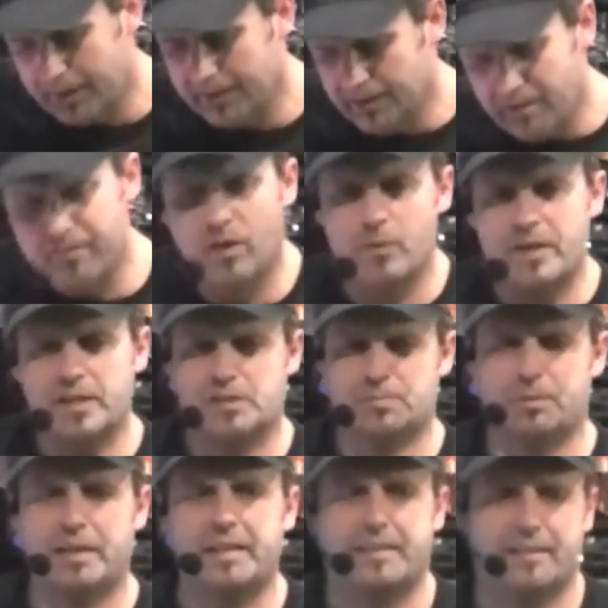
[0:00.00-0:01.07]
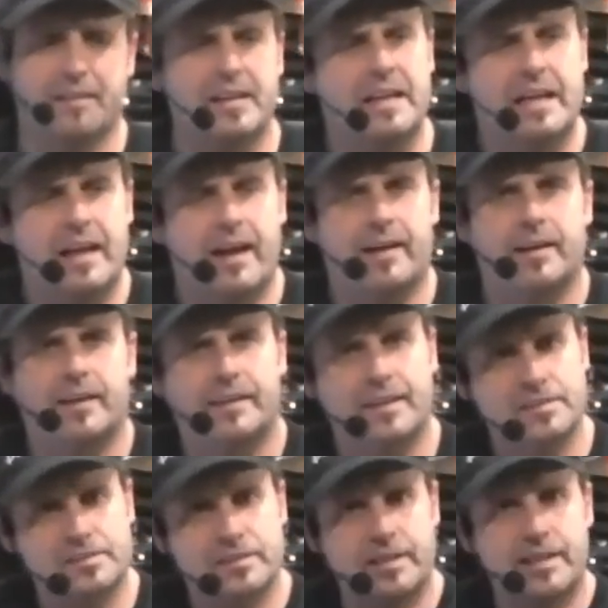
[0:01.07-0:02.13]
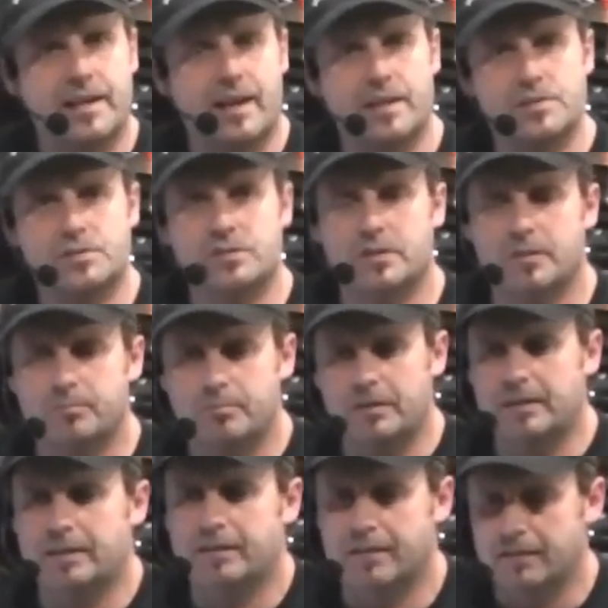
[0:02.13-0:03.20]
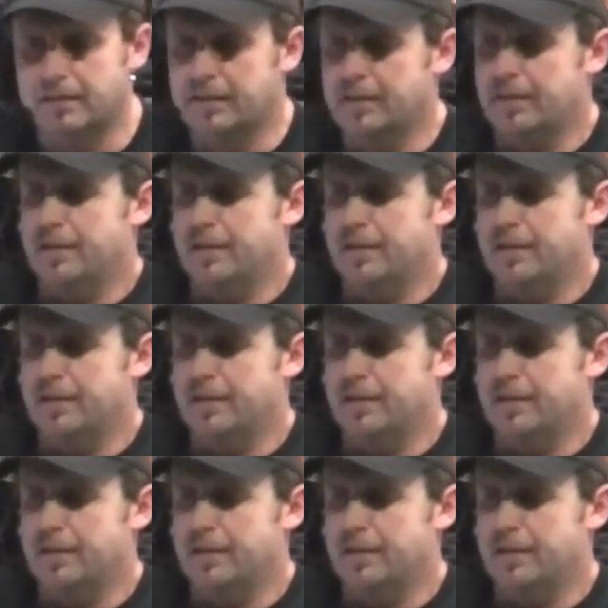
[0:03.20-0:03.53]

But I love how he explained it. And I guess that he had some